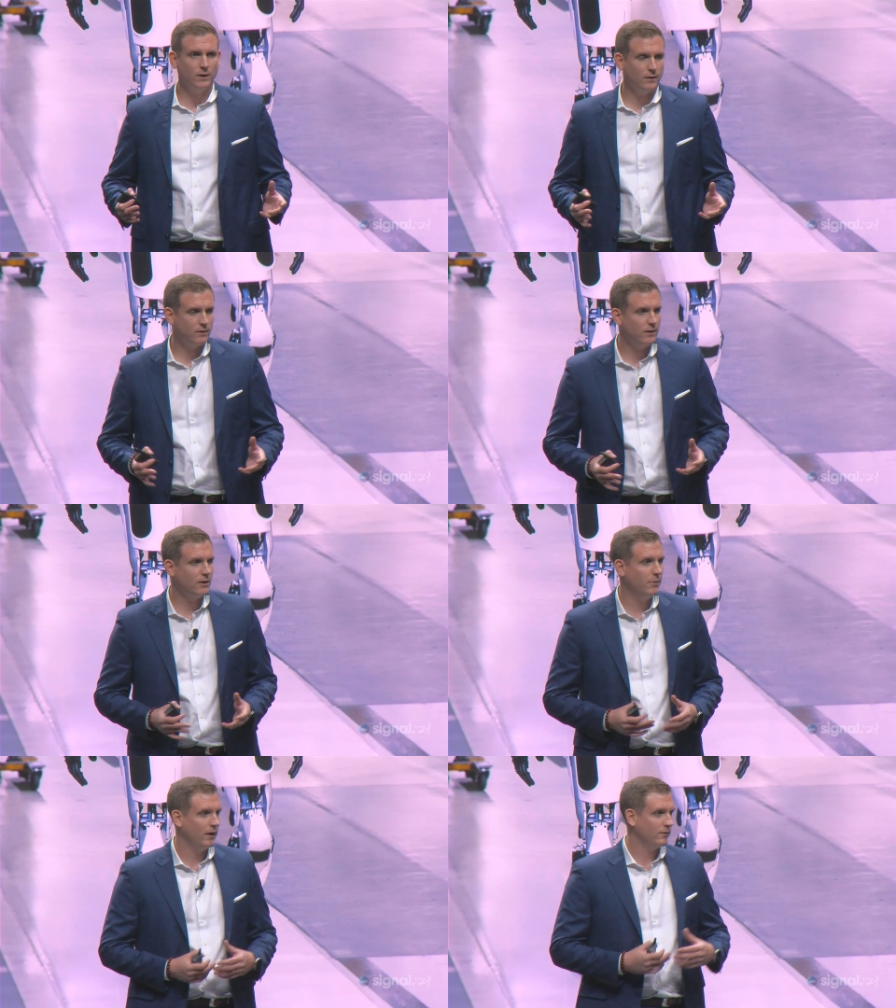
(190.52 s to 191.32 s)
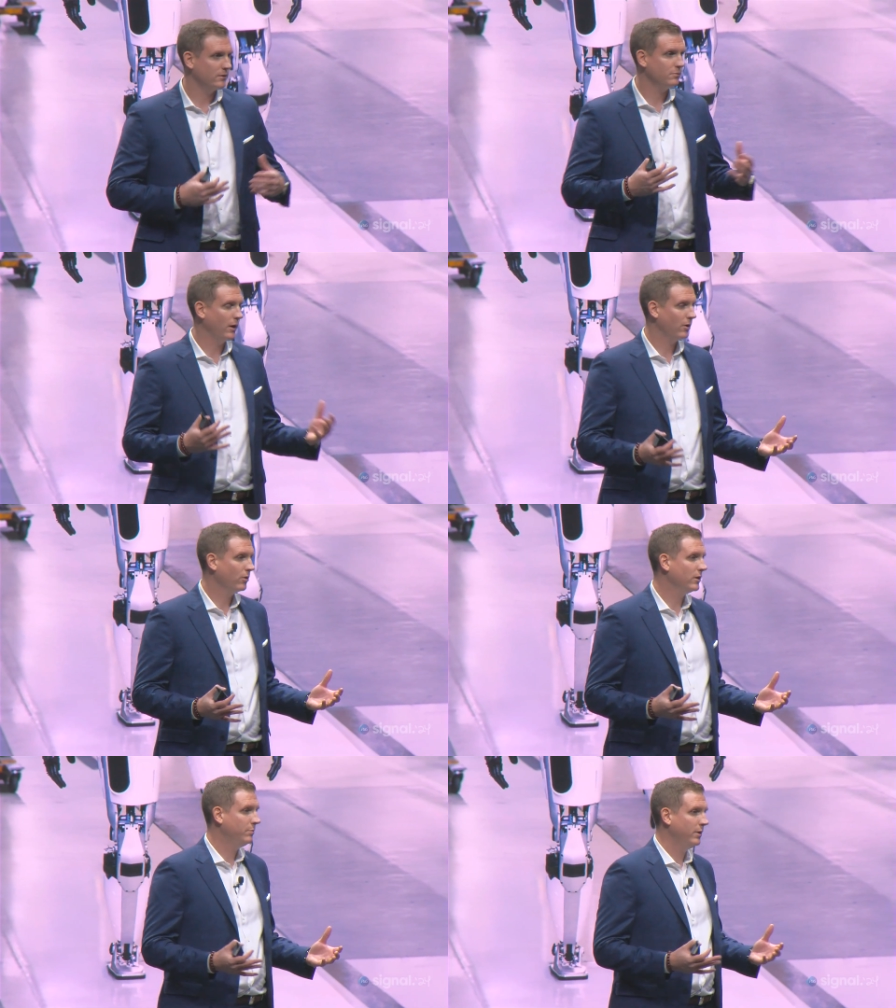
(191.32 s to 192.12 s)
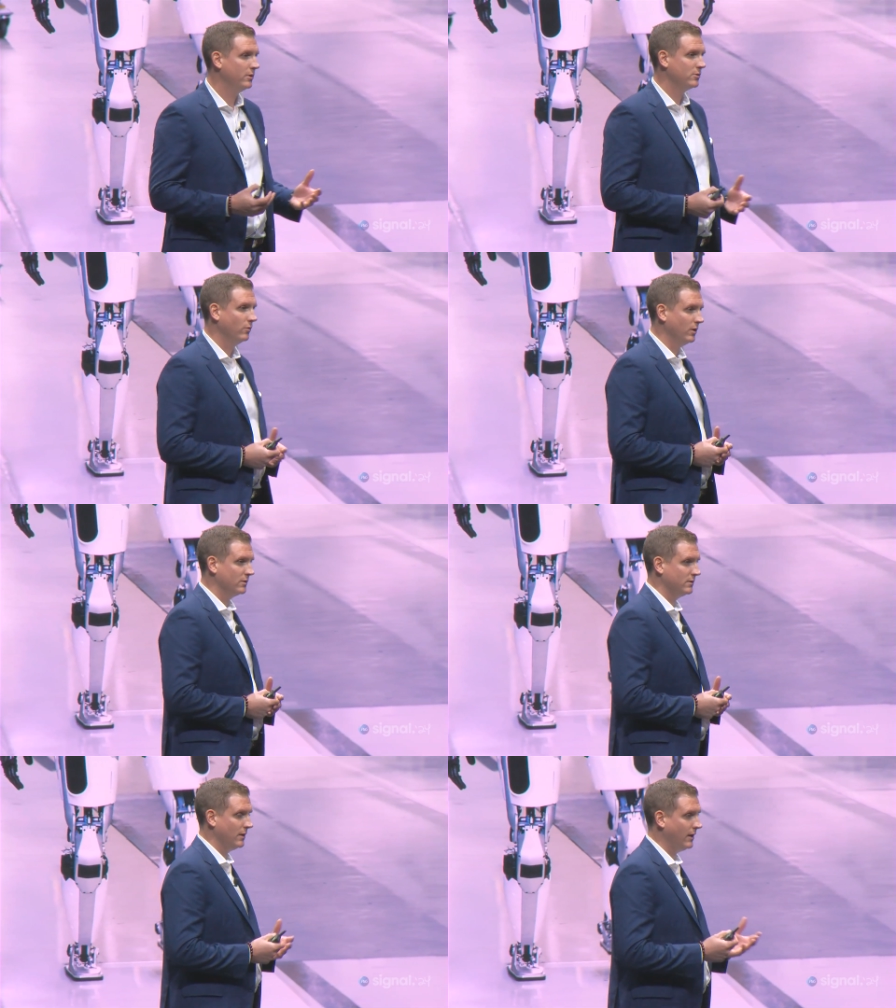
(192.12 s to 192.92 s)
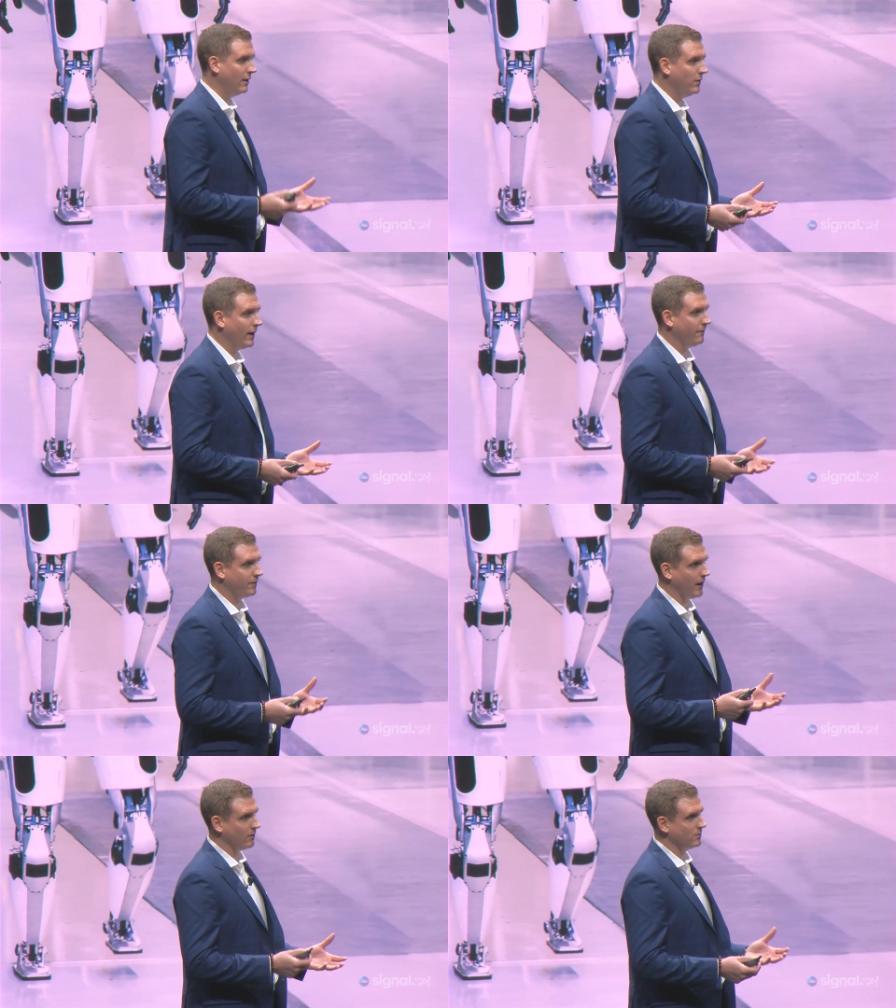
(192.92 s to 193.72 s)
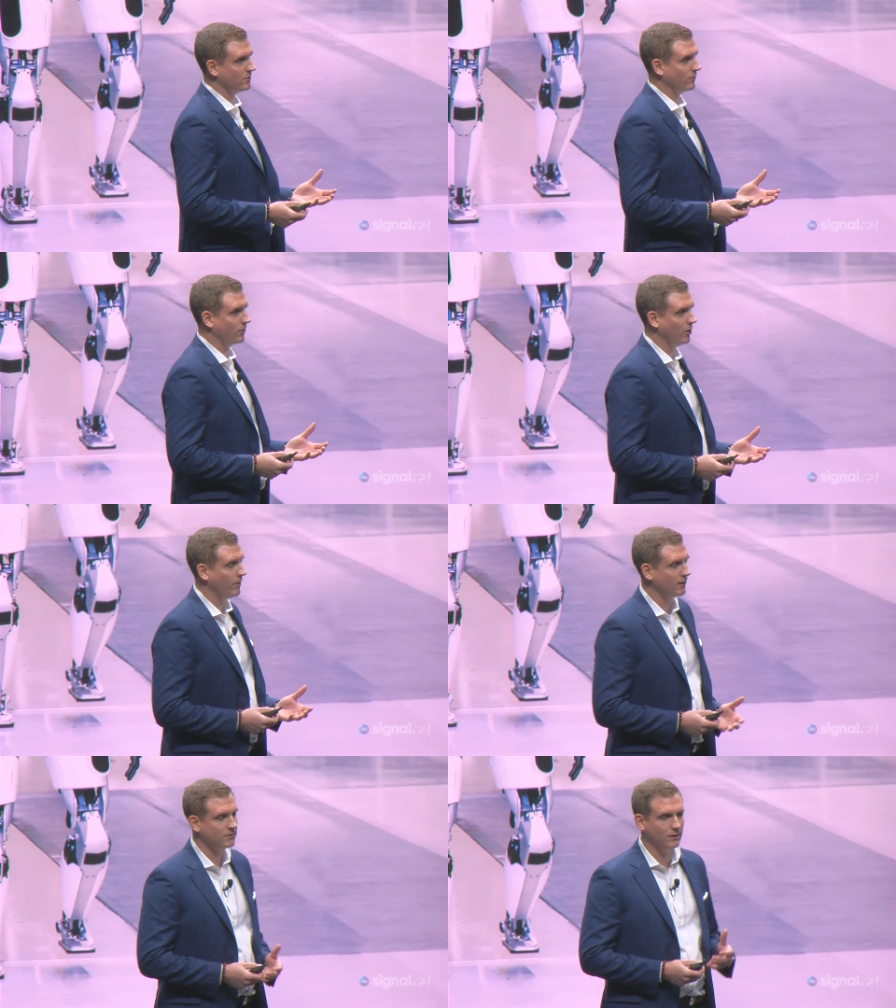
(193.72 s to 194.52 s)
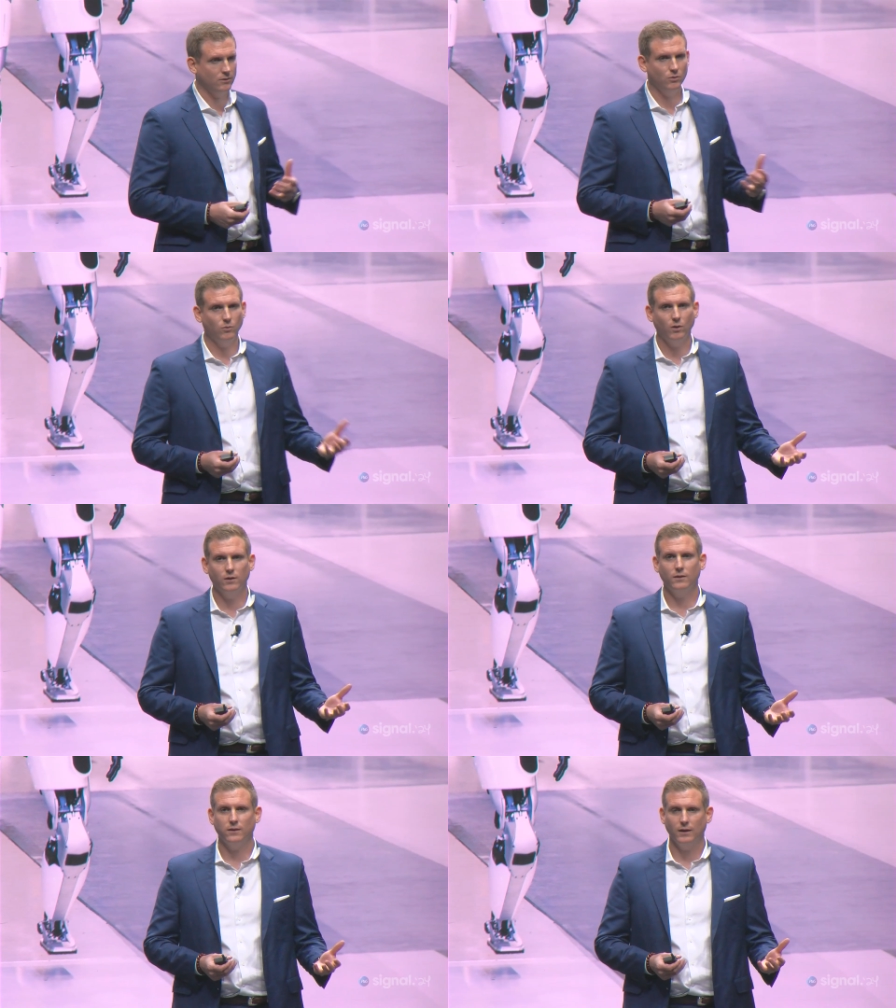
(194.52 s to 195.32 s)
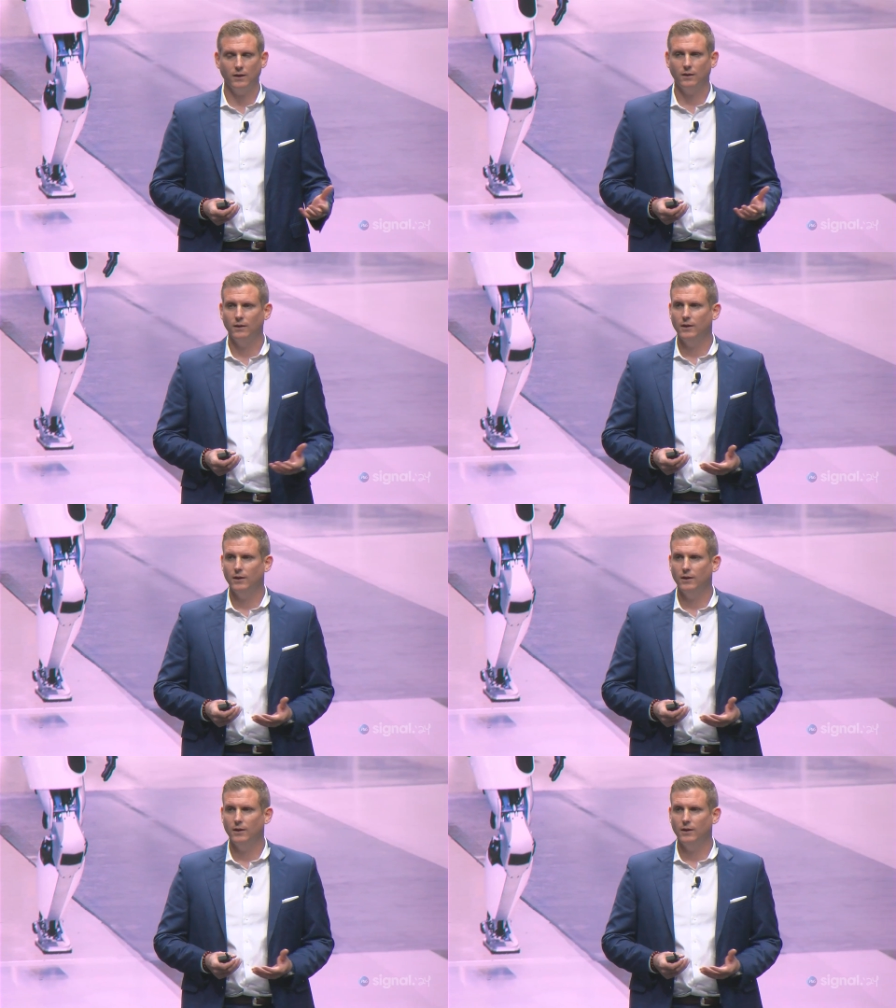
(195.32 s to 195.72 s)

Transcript: way to think about this, my early pitch was today we have thousands of robots that do one thing.